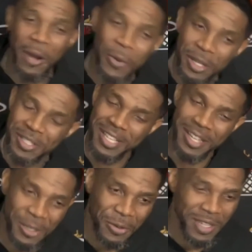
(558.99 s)
will tell
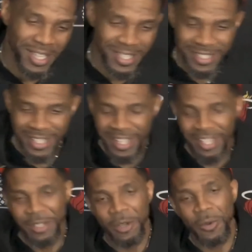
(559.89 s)
you is,
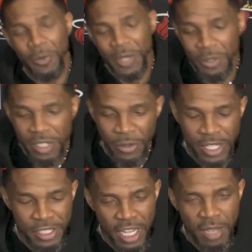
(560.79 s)
you know, what we do a great
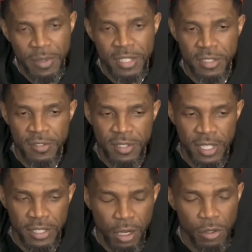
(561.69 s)
job is is,
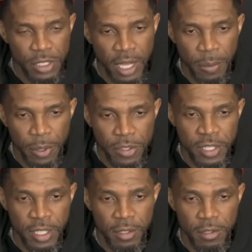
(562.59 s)
is coaching our
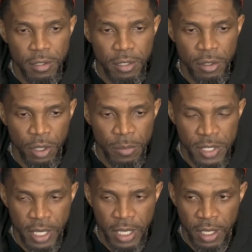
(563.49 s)
personnel. You know what I'm
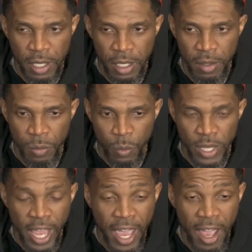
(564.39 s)
saying? And, and we
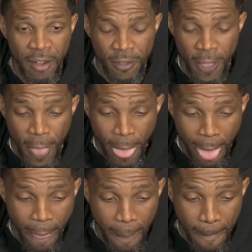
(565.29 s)
have
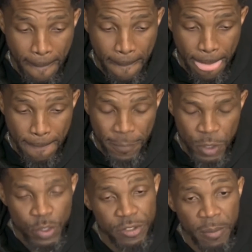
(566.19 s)
um,
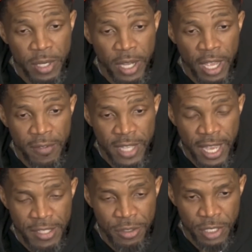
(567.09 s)
Swiss Army knives
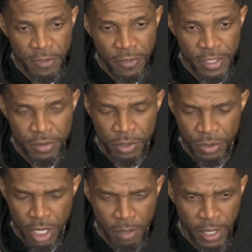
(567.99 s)
guys on defense. You
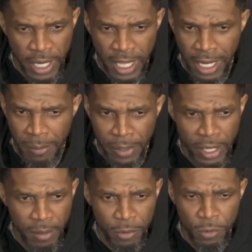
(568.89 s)
talk about a guy like
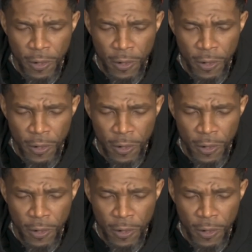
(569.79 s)
Bam, who,